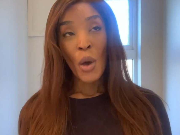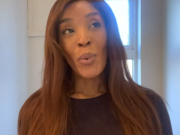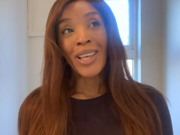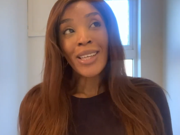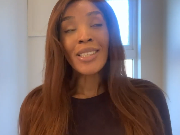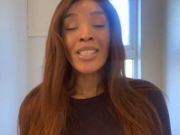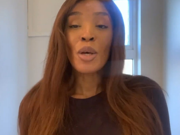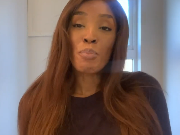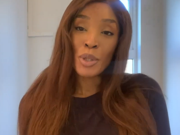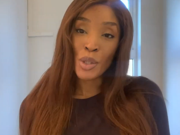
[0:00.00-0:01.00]
We get to see a
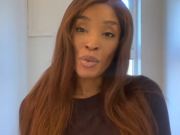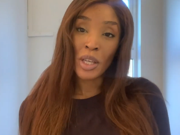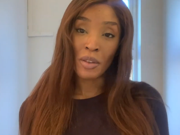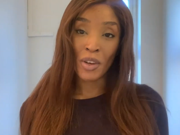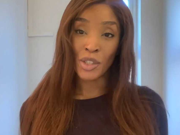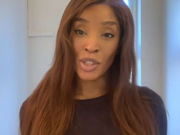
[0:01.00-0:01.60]
bit of it in Avengers